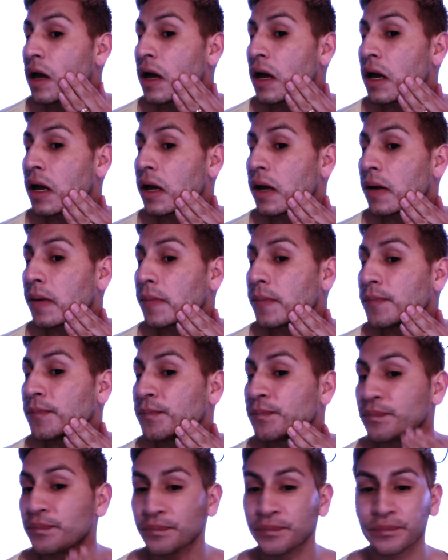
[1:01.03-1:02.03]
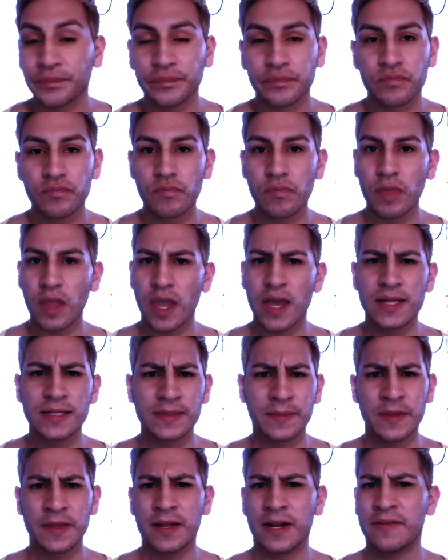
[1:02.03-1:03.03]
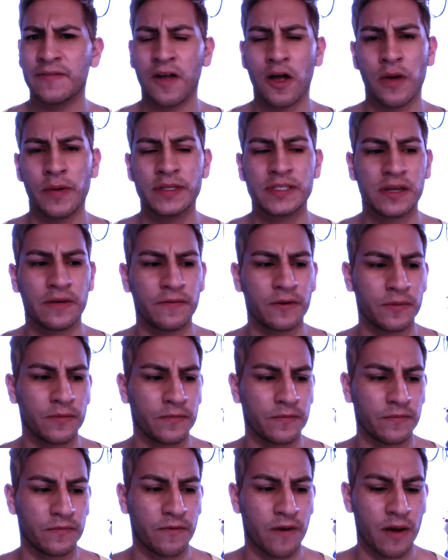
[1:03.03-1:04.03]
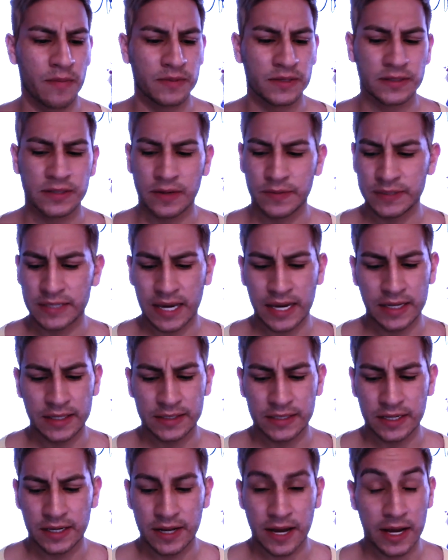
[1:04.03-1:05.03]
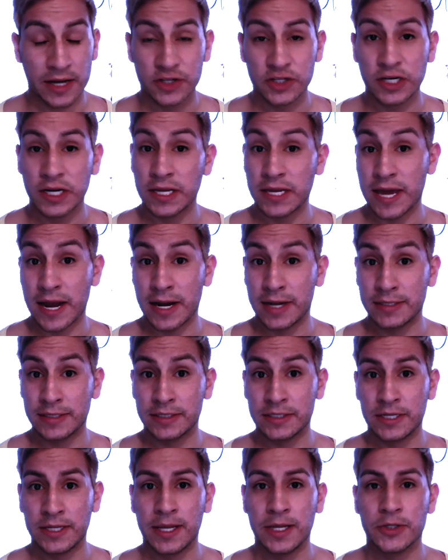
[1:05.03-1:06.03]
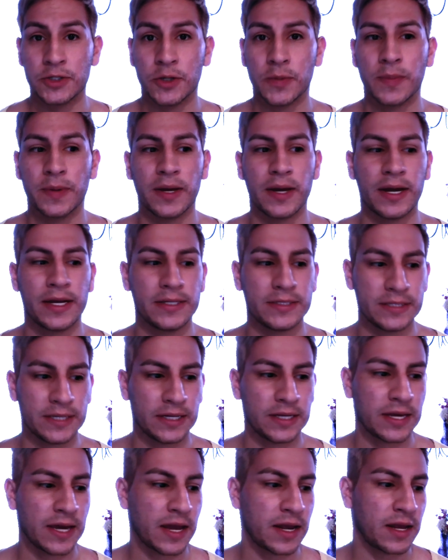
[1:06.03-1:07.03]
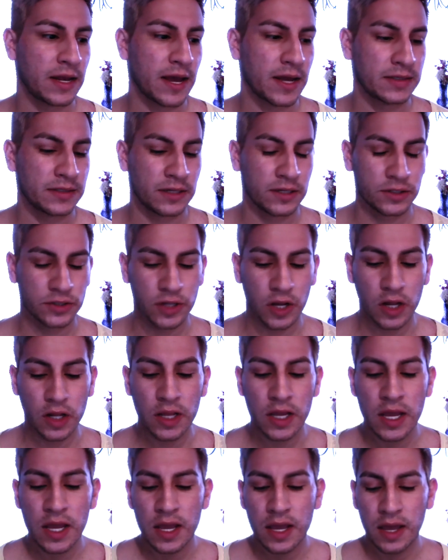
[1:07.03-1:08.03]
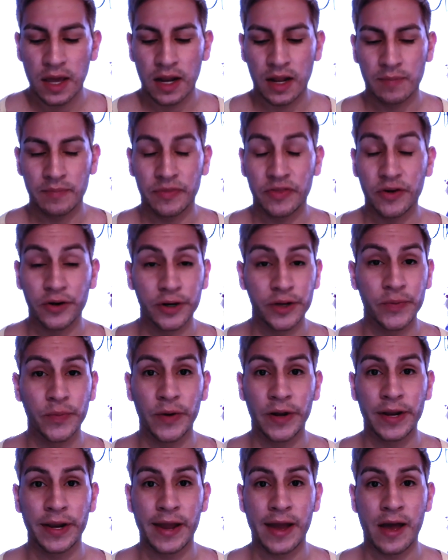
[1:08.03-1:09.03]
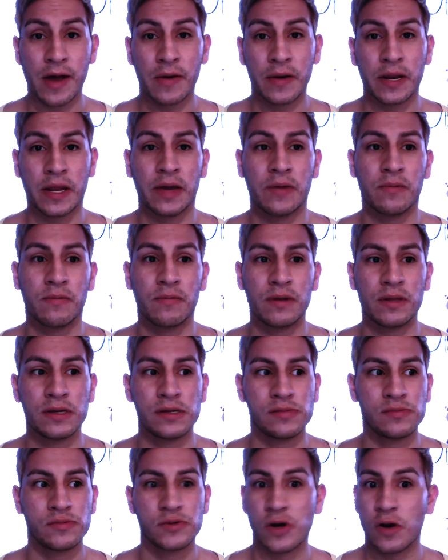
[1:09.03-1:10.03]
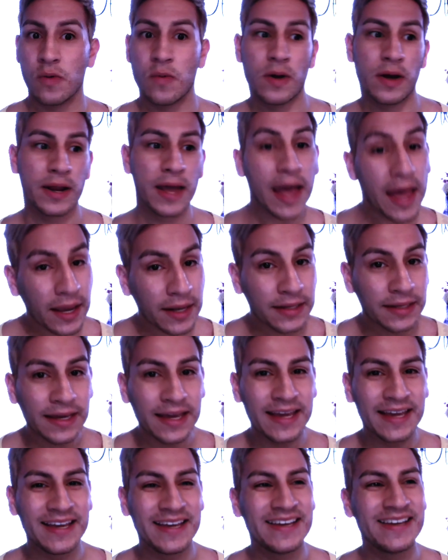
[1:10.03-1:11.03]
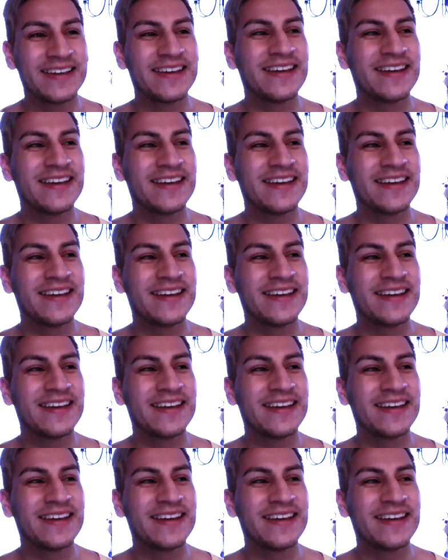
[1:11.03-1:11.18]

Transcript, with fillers: Um, it's something that I've always suffered from since I was 18. I actually didn't get it as a teenager, but I did get it as an adult. And I'm 31 now, and I really don't want acne.